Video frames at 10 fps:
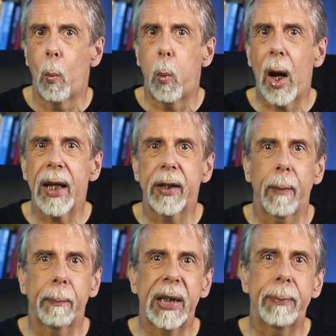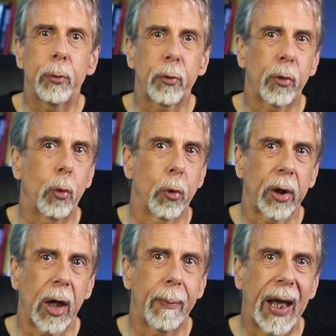When people
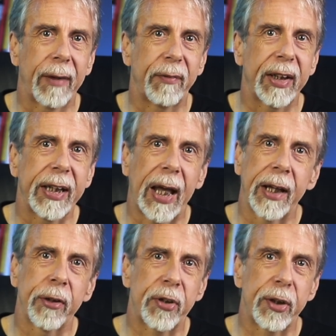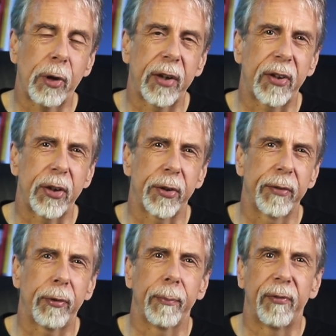talk about the energy
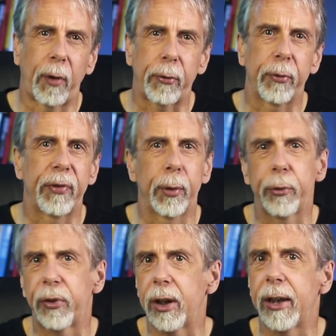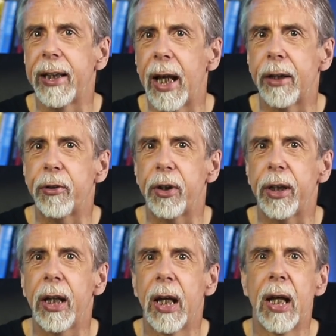transition from fossil fuels to clean
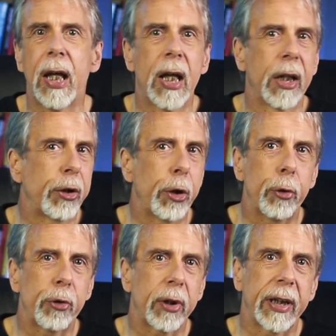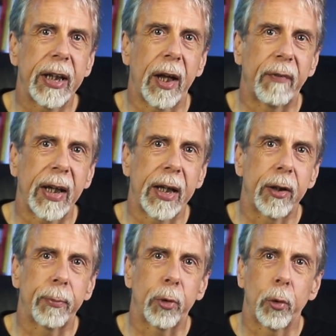energy, usually they
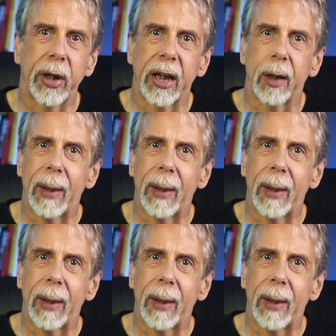end up talking